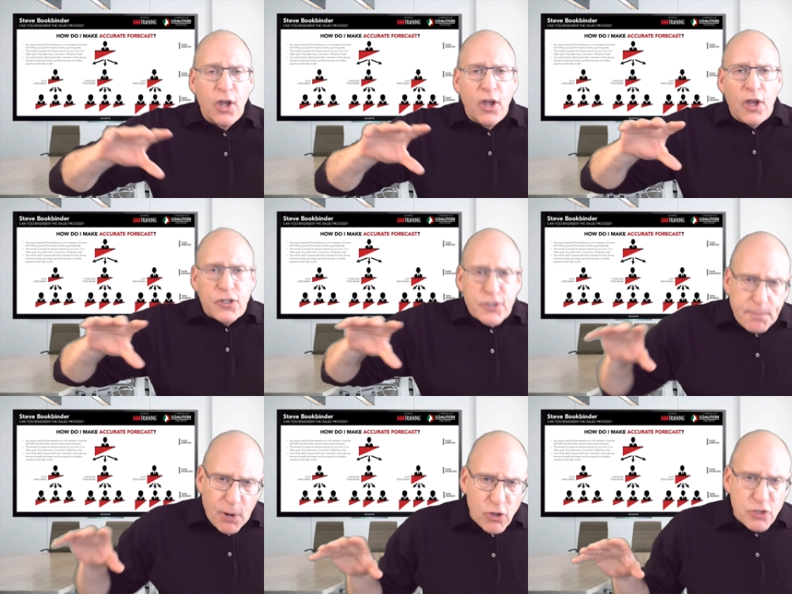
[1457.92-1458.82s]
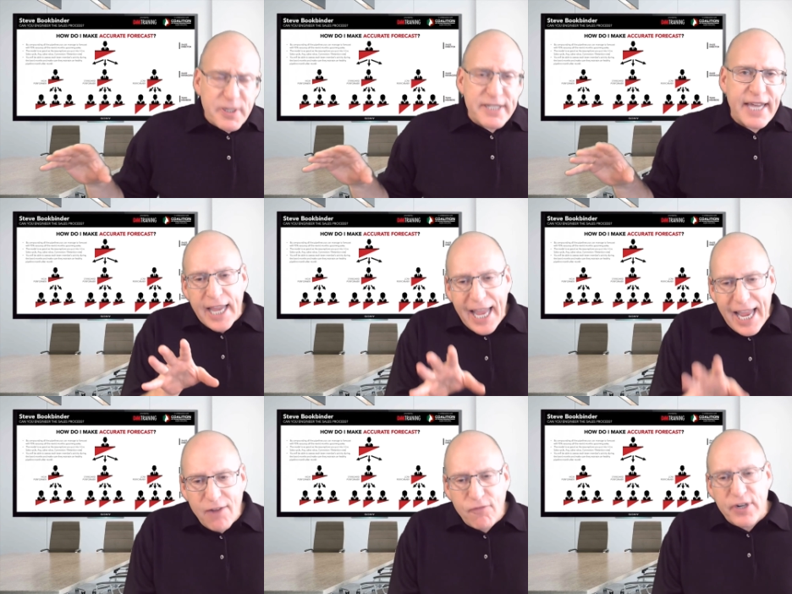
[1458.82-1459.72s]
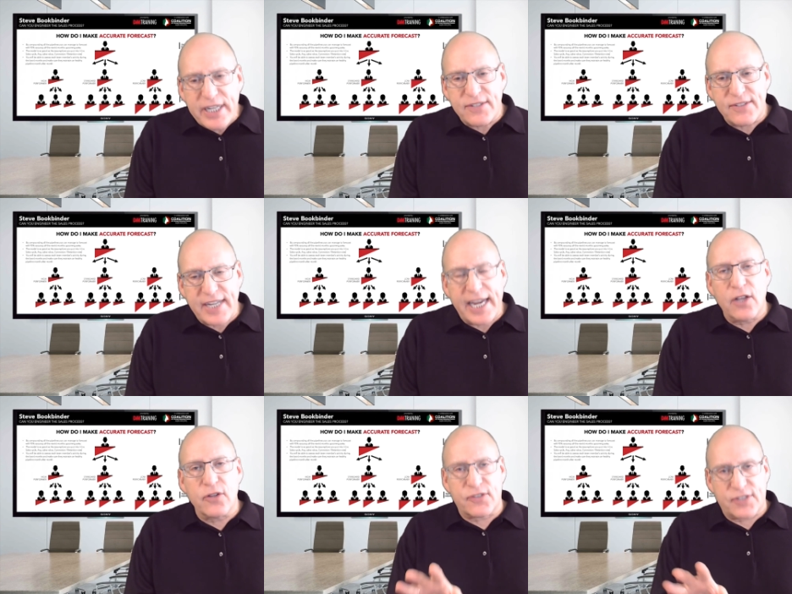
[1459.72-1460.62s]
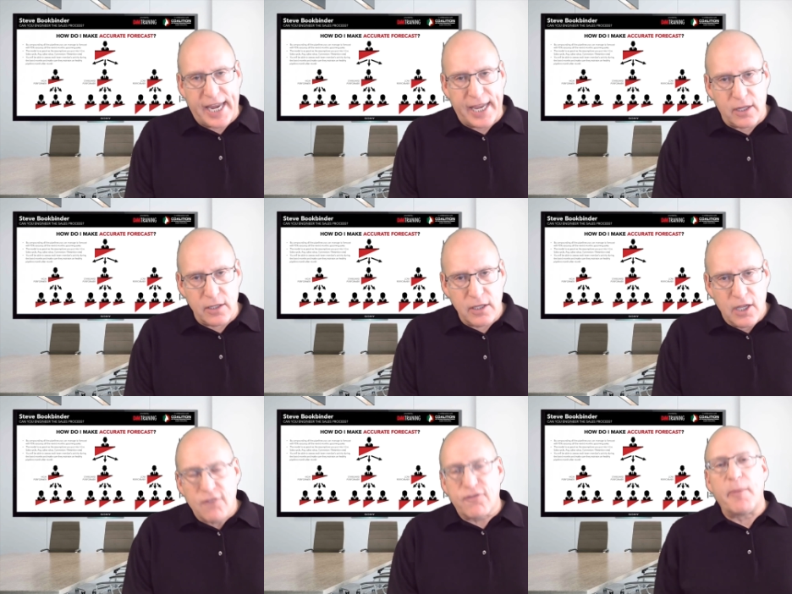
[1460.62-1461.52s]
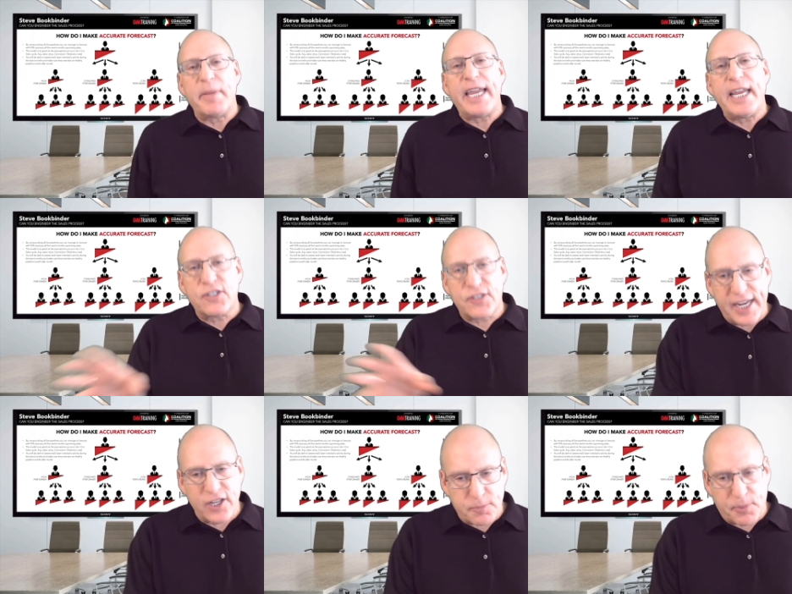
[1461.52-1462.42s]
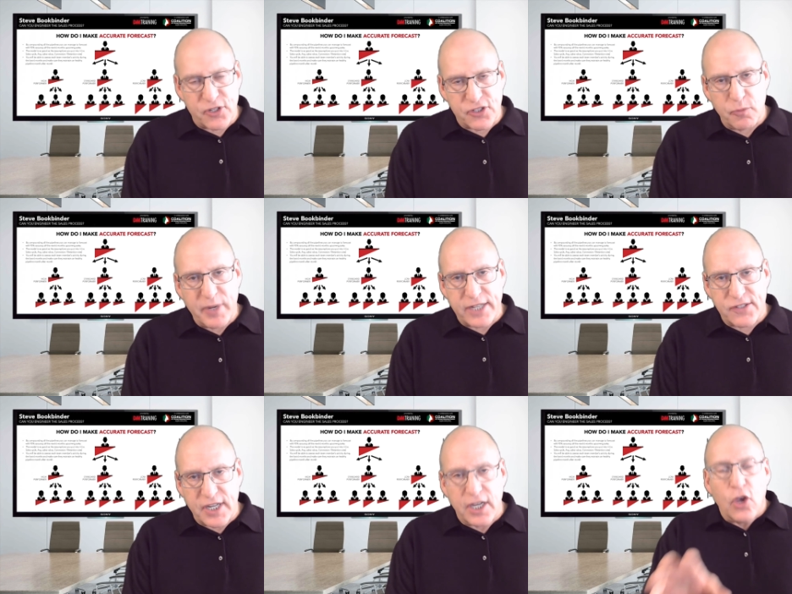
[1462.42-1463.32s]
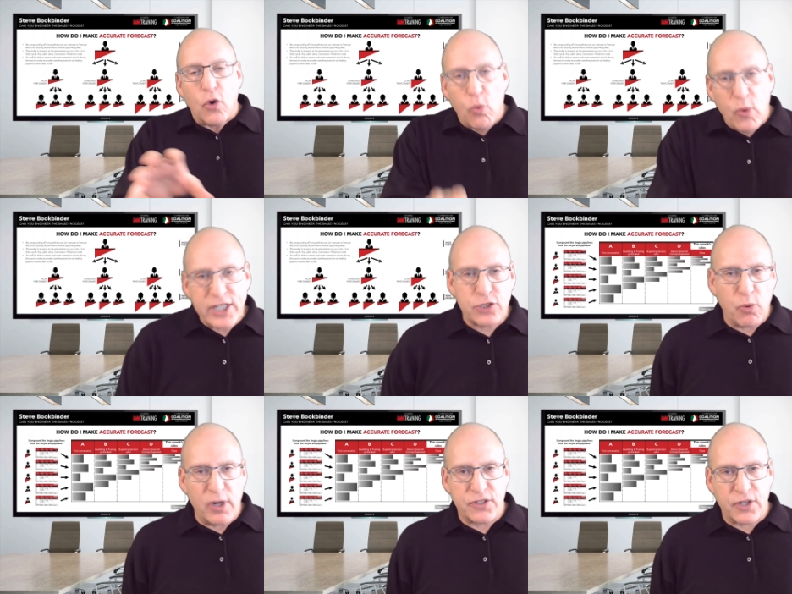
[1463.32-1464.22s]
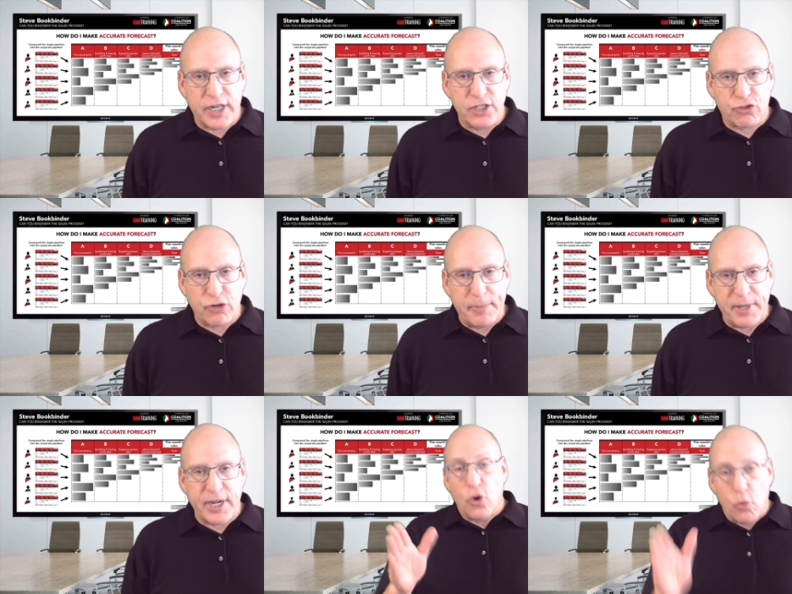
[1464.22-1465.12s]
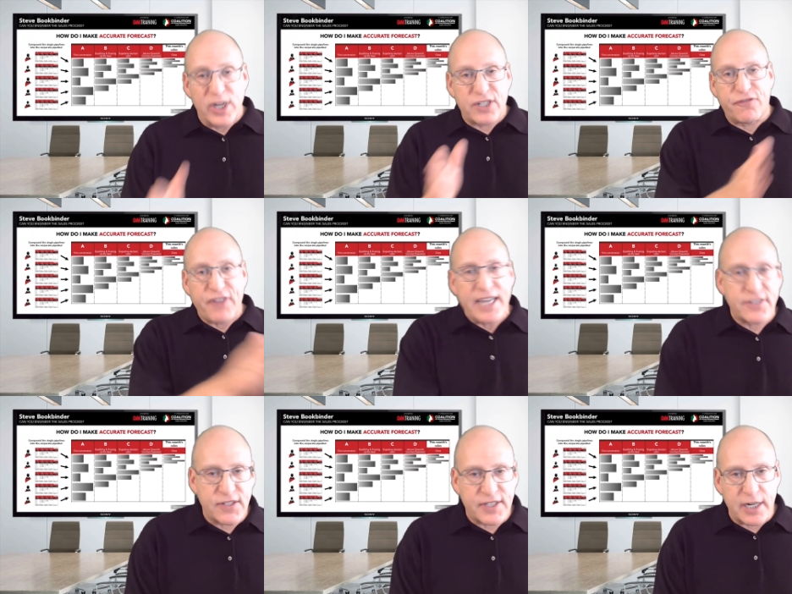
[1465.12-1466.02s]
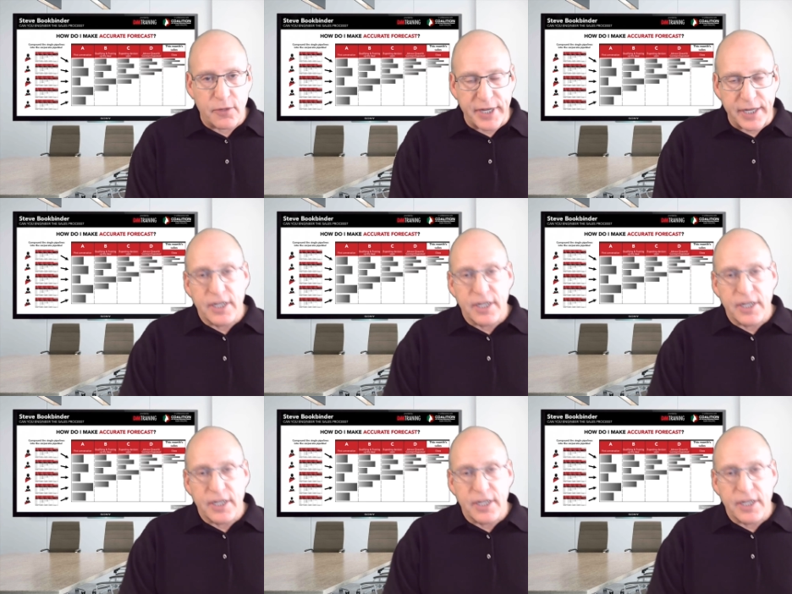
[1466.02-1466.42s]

Suppose we take every single sale from each salesperson. We can see which ones are contributing, which phases they're in.